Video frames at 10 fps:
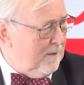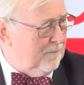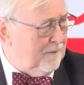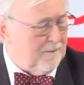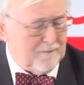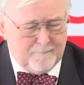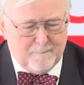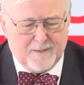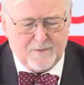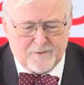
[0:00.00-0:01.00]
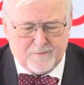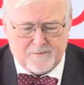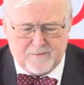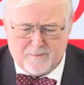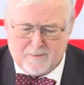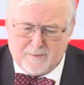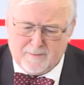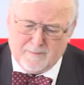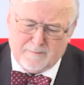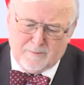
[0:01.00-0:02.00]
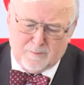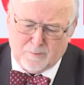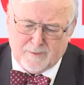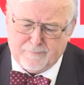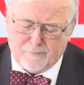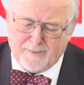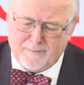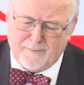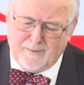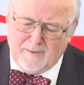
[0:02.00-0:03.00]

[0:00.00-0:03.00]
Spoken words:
of a patient in different